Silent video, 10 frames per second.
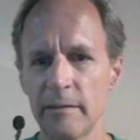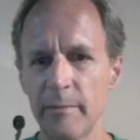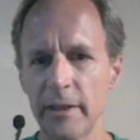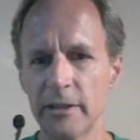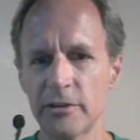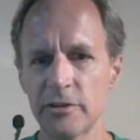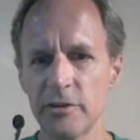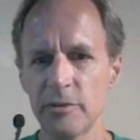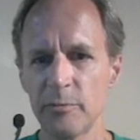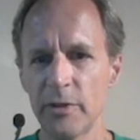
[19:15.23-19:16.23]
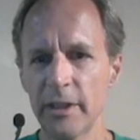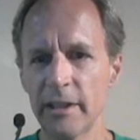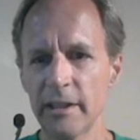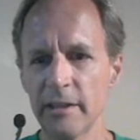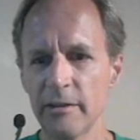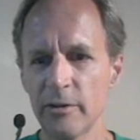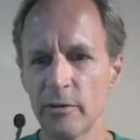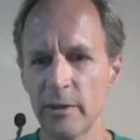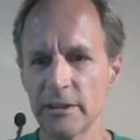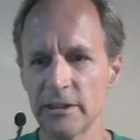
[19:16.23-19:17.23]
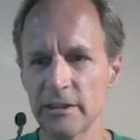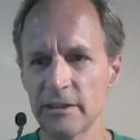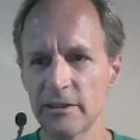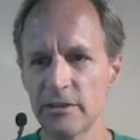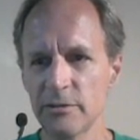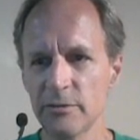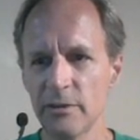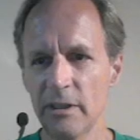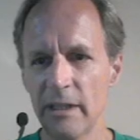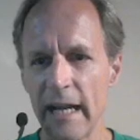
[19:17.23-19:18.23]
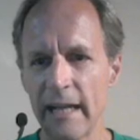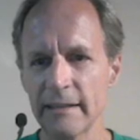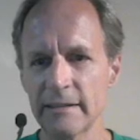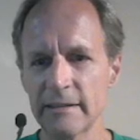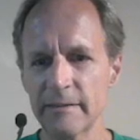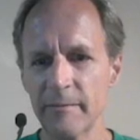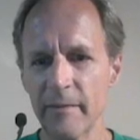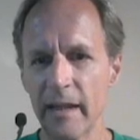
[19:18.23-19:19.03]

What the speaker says: make sure you bring your questions to class.